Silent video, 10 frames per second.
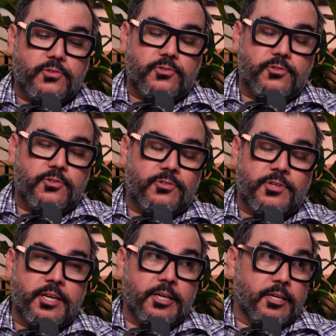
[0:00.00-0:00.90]

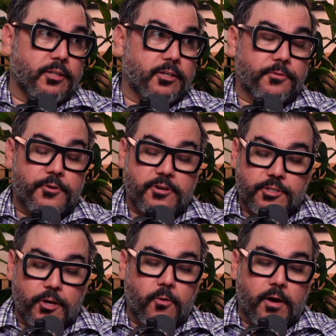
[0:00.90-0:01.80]
singular. There's
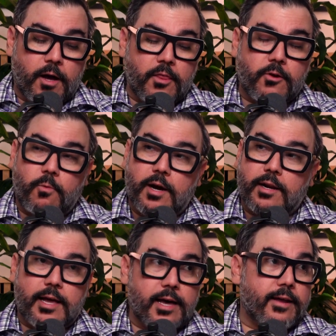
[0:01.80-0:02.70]
no other
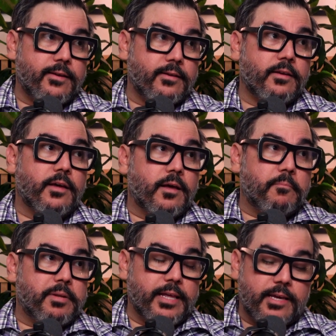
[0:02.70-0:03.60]
Guadalajaran
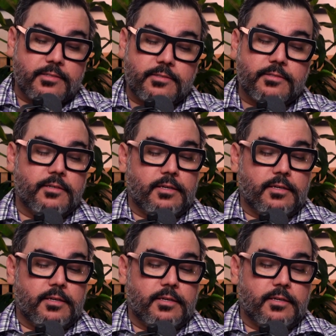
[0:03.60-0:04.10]
place